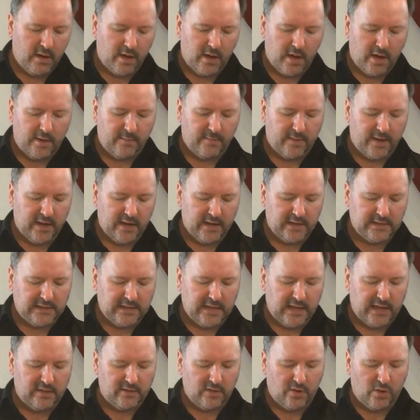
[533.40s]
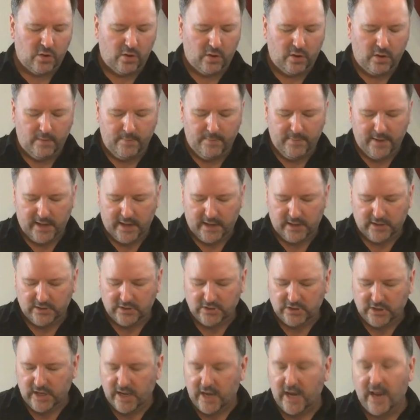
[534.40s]
I'm gonna take the whole
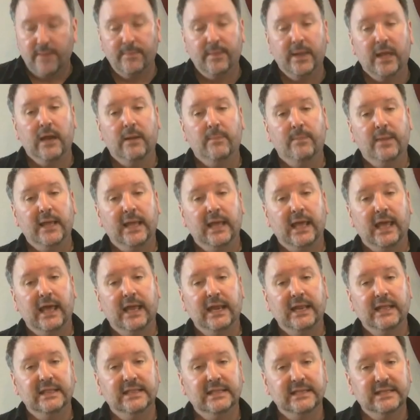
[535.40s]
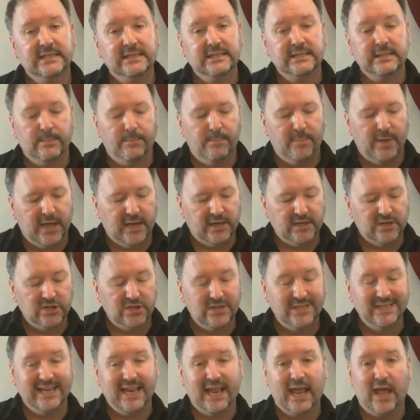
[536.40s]
bunch, and I'm gonna be cutting this bunch
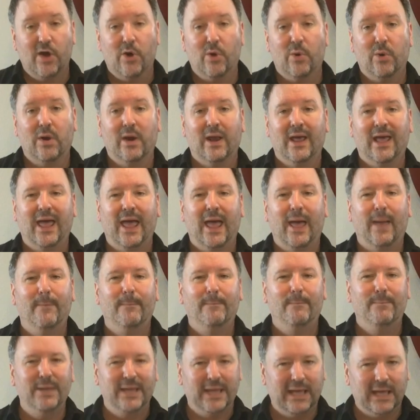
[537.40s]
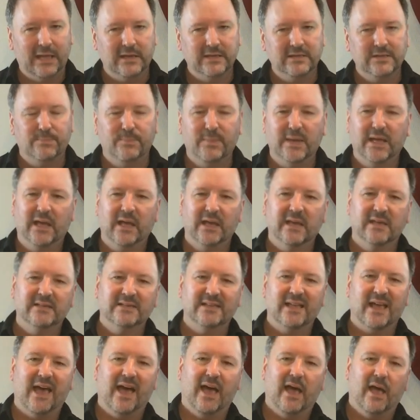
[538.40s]
down a bit,
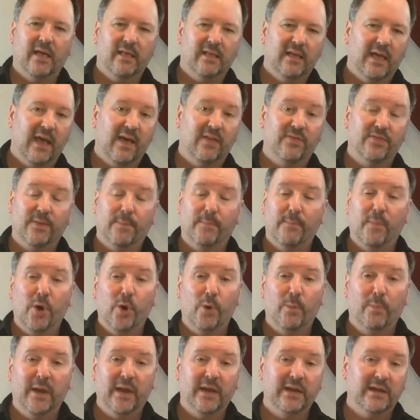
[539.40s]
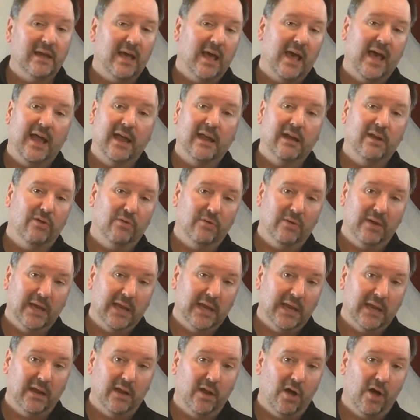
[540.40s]
because at the moment, I don't
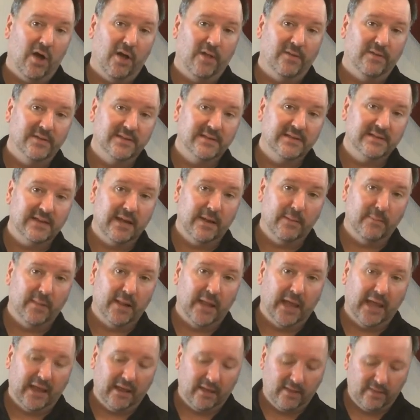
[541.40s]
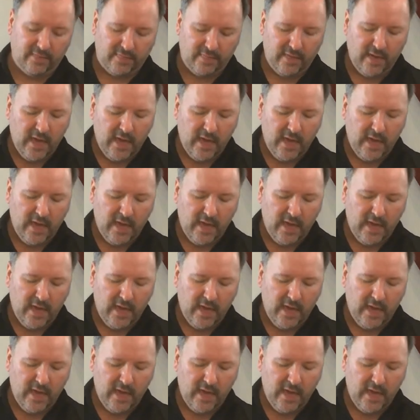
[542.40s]
need all the stem length.